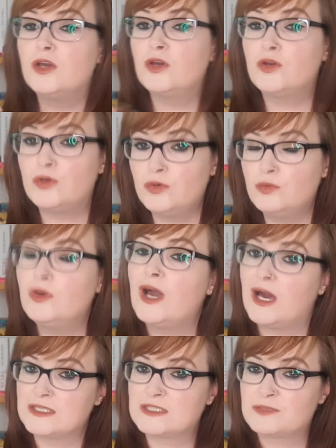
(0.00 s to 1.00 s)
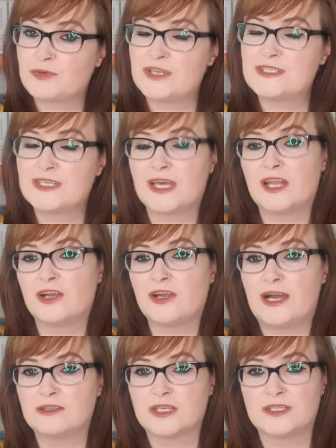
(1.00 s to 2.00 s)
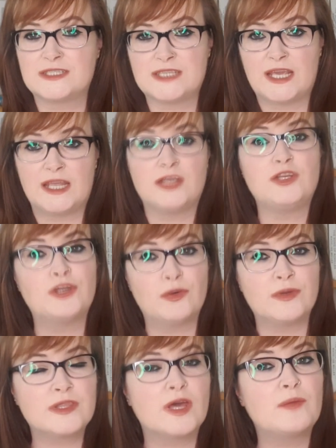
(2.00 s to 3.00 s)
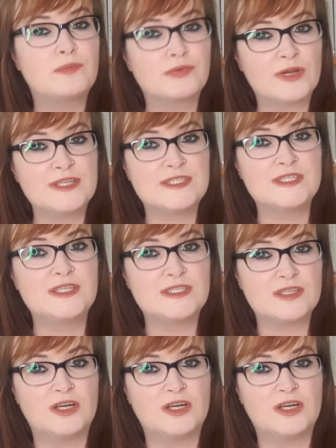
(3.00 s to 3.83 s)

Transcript: who asks Bryson Keller out on a date knowing that Bryson is